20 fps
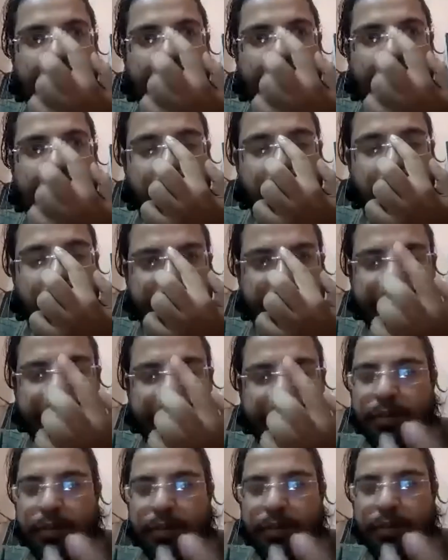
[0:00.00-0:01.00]
I
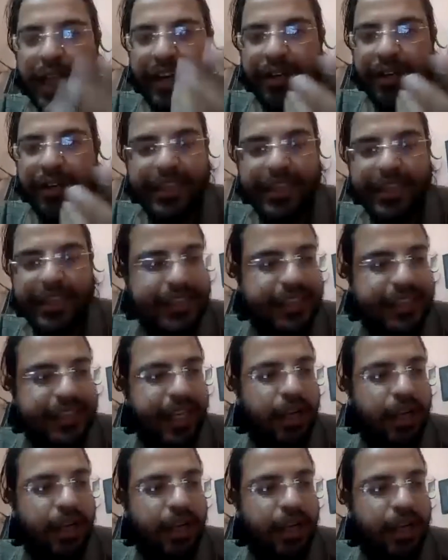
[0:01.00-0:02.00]
and Dip will agree with this
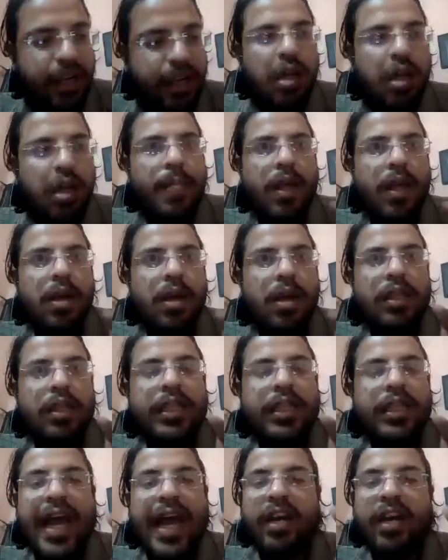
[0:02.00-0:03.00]
thing
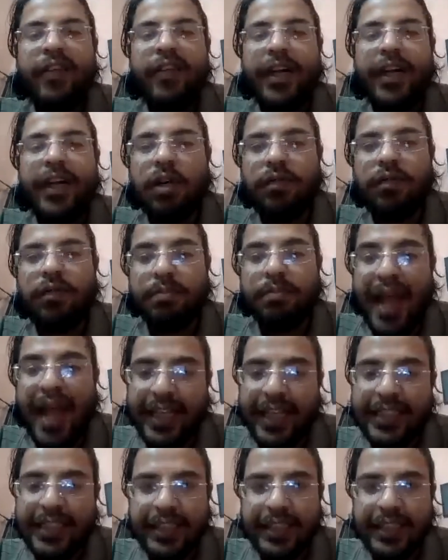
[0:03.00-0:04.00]
the advent of
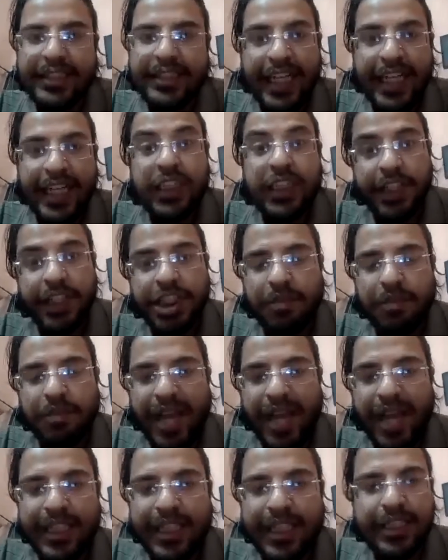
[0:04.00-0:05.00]
magazines, science fiction
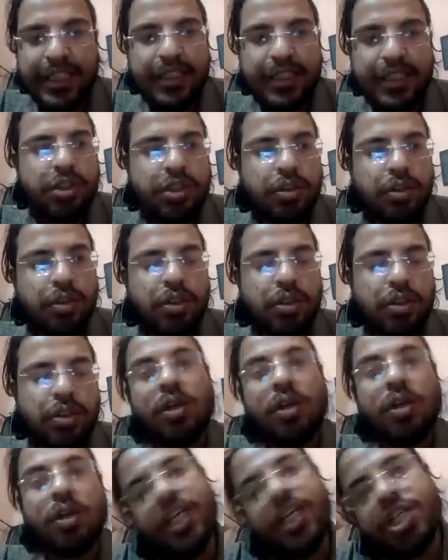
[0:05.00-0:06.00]
magazines. So
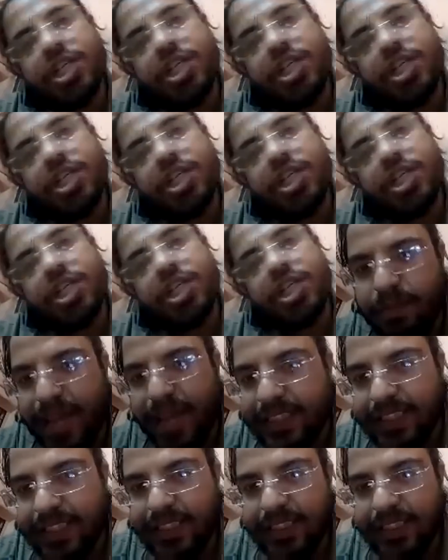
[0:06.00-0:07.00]
Sandesh was one of the
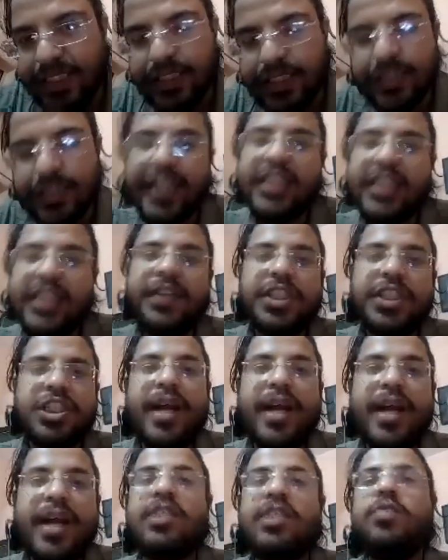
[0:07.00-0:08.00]
magazines, science
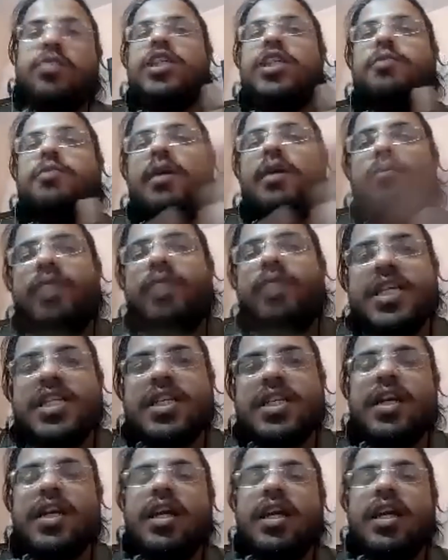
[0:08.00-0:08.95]
fiction magazine, which published